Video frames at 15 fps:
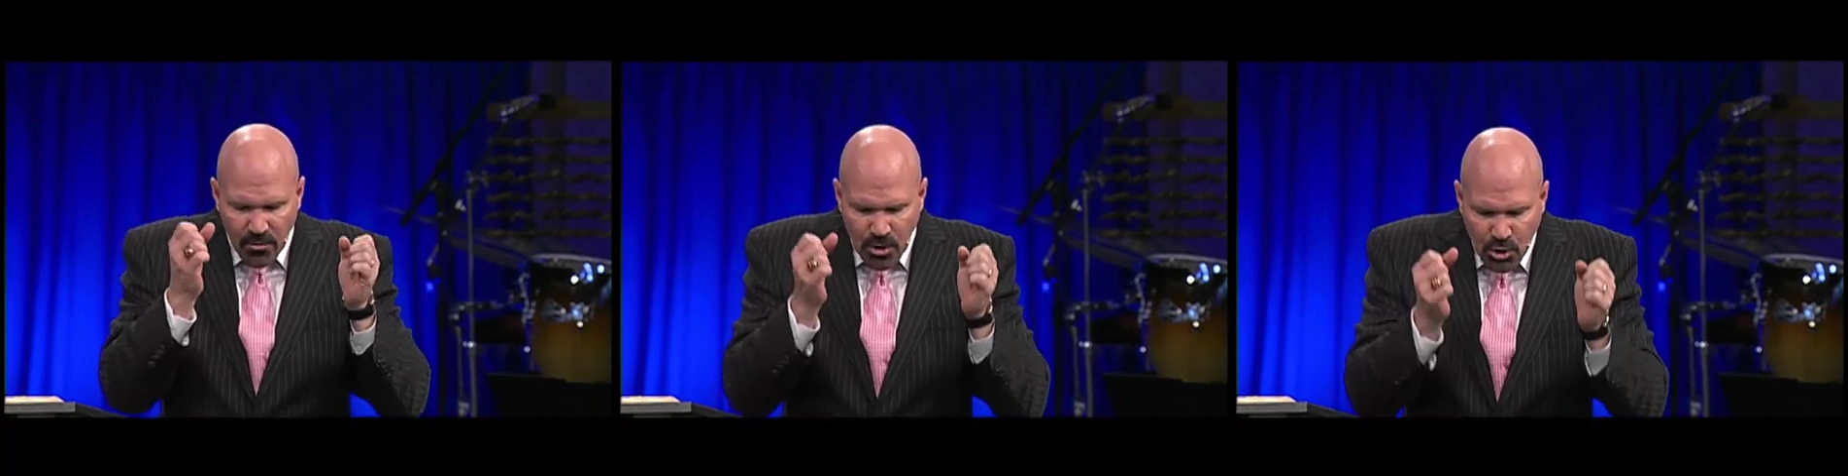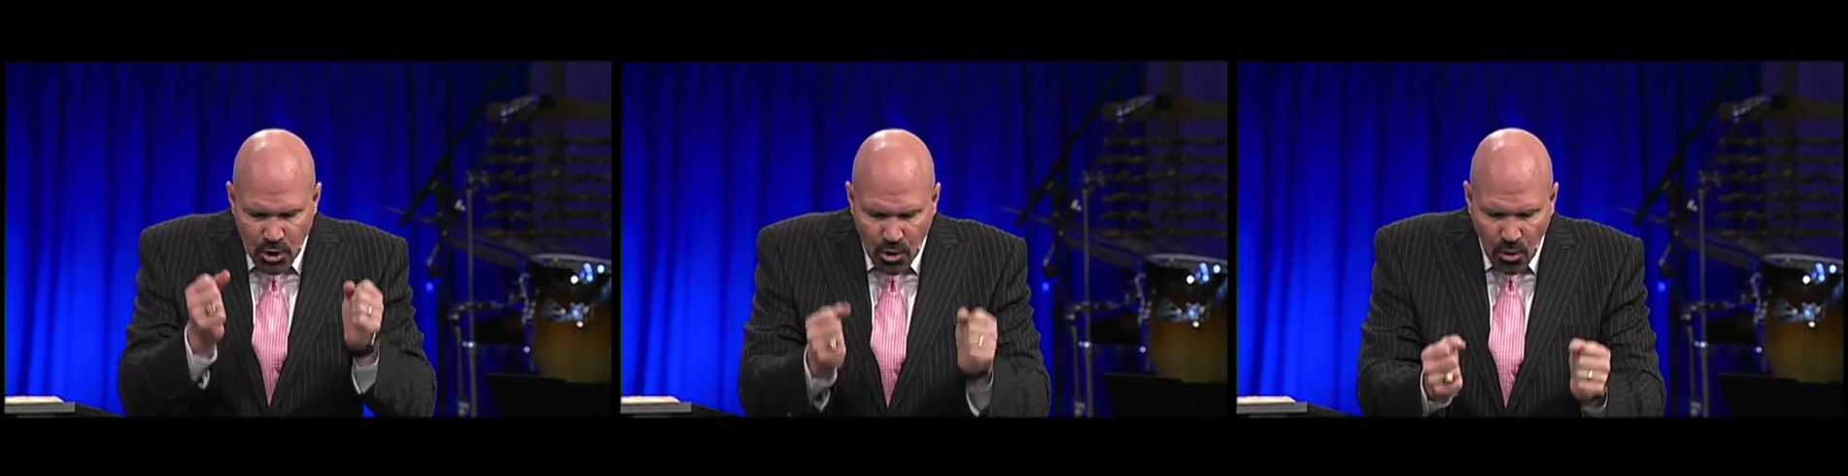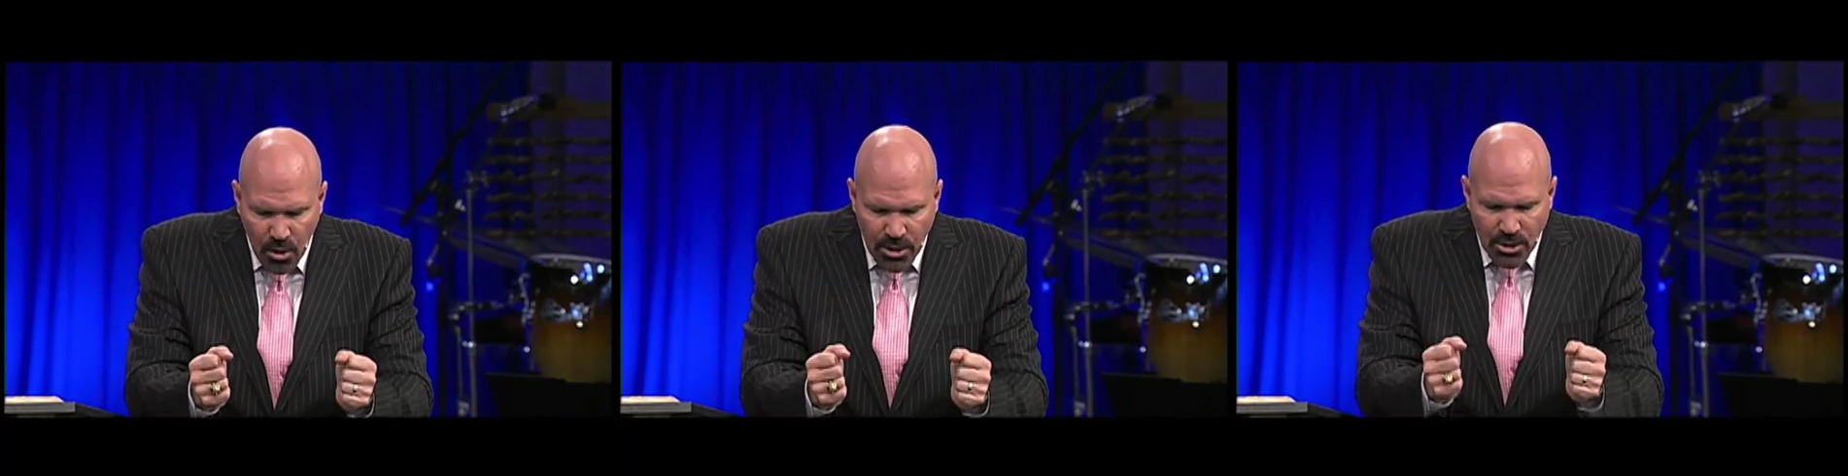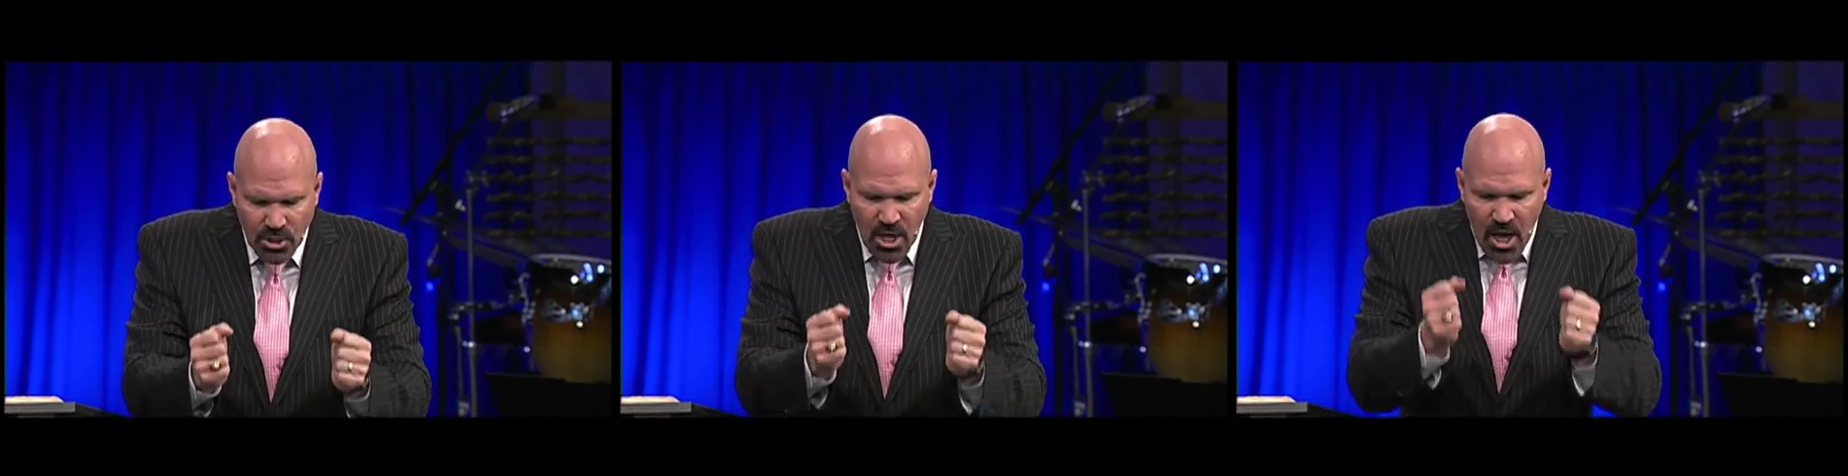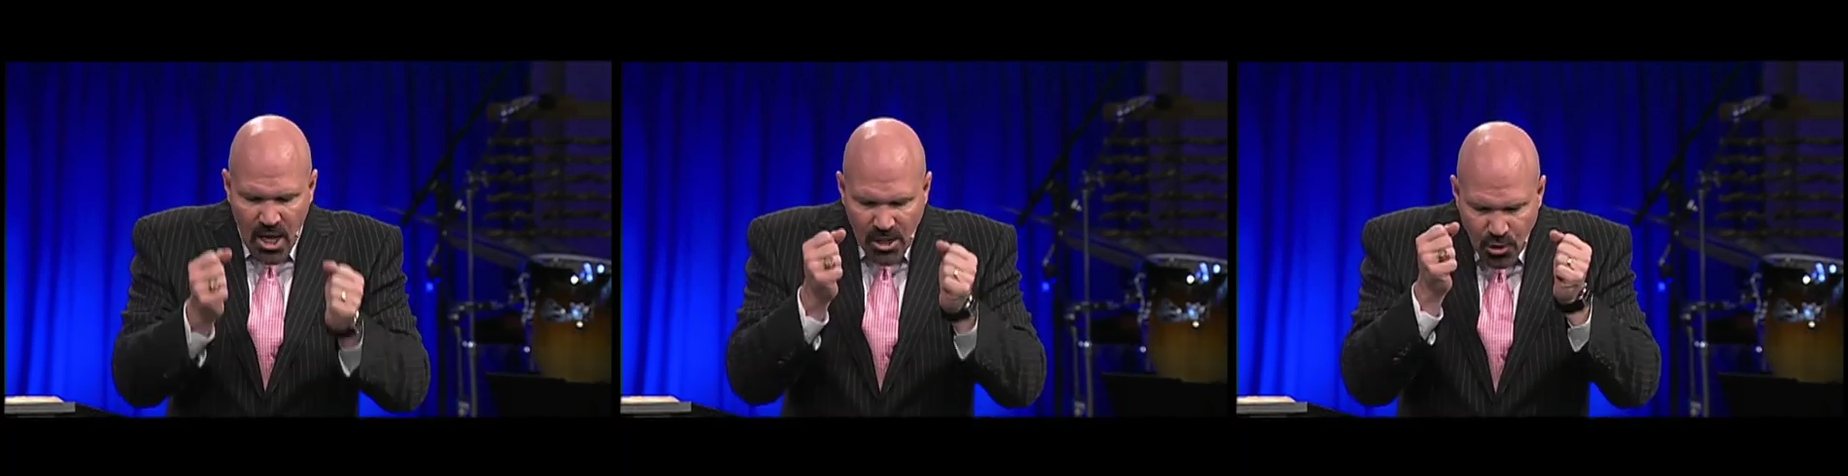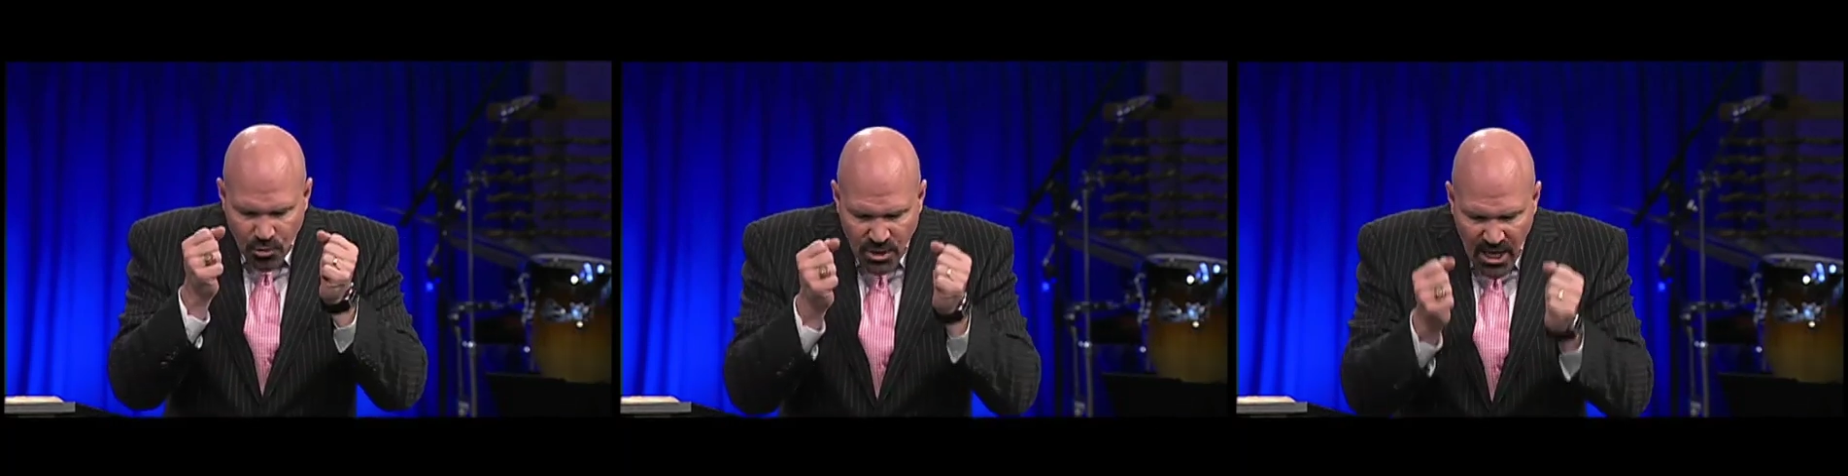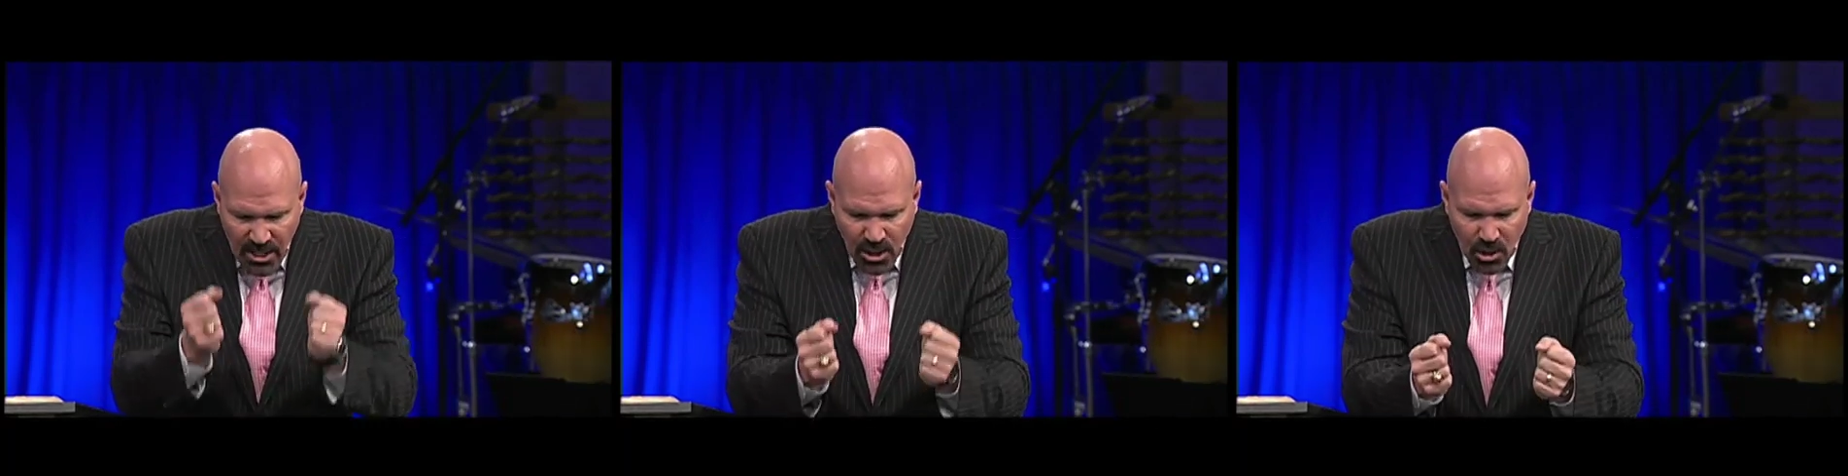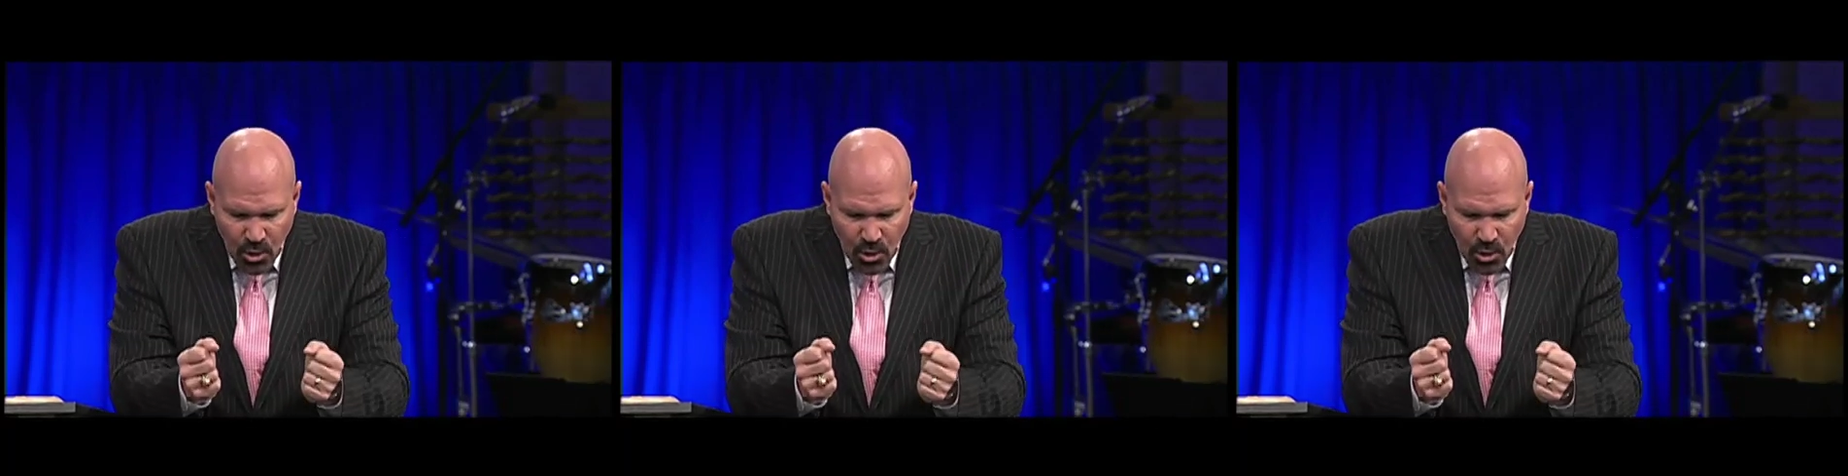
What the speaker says: the choice and you taking